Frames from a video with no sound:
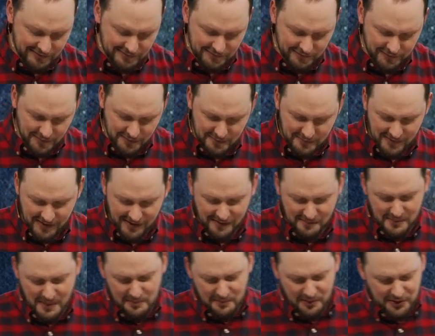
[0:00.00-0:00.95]
from a
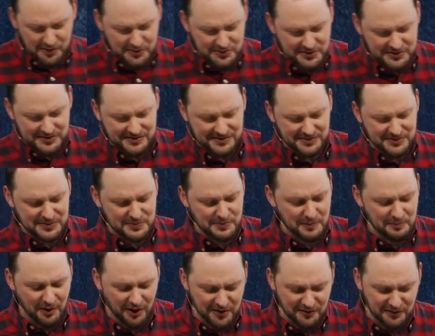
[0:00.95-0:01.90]
member who's, who's
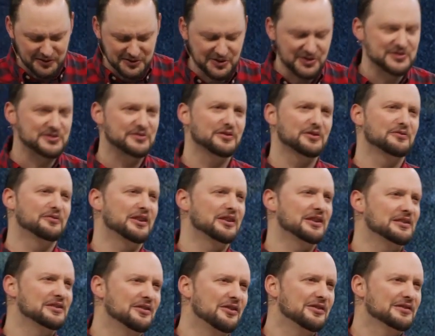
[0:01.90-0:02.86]
been part of our church for a
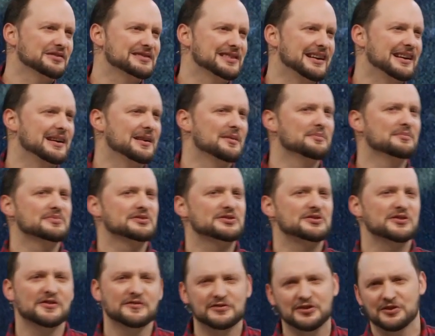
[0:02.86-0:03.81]
very long time,
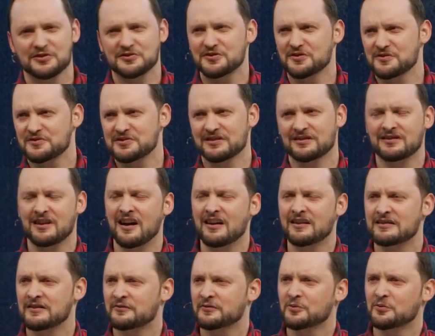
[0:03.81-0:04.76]
served our church in a lot
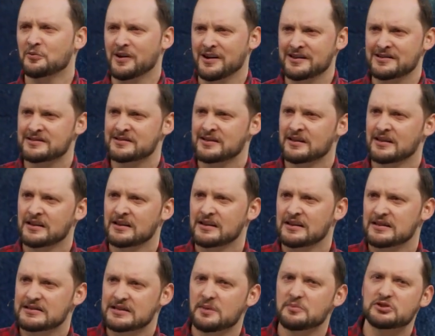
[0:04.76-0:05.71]
of different ways.
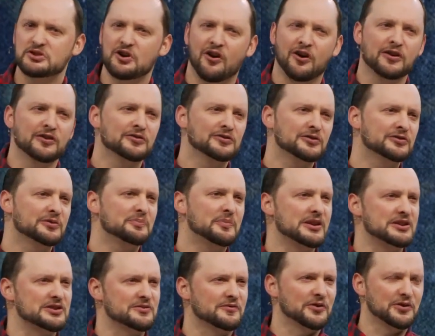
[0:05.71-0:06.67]
His name is Arnold
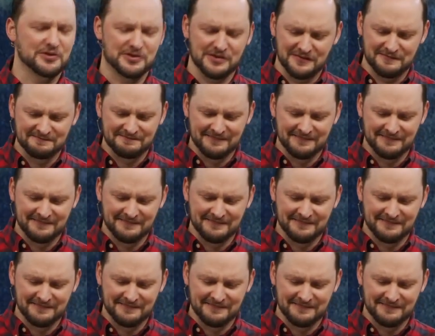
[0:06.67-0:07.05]
Pitchford.